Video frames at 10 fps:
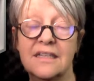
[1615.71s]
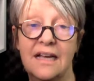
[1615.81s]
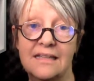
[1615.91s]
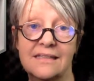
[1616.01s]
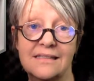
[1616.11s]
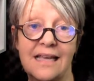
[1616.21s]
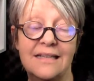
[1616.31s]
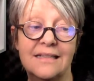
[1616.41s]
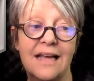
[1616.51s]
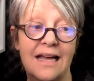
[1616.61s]
as I
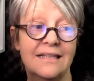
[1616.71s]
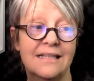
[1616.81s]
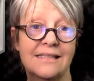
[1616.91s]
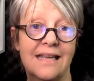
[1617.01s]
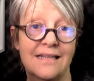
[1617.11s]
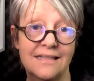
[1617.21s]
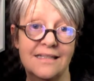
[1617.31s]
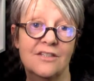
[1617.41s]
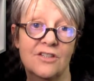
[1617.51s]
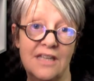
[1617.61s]
said, and extend it
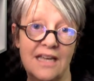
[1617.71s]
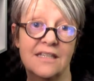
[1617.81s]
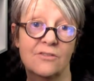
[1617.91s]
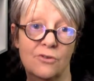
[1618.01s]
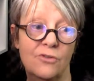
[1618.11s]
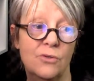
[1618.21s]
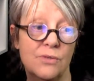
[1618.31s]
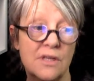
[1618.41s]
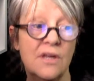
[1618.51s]
into getting reviews